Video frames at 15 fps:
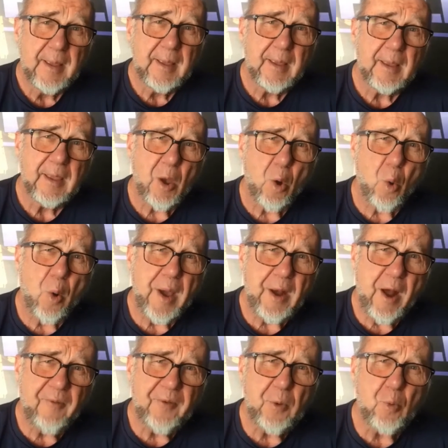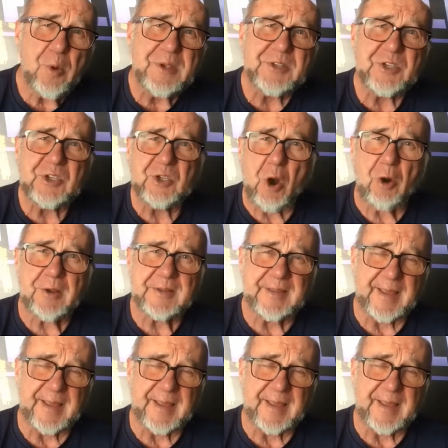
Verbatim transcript: You know, quite often we start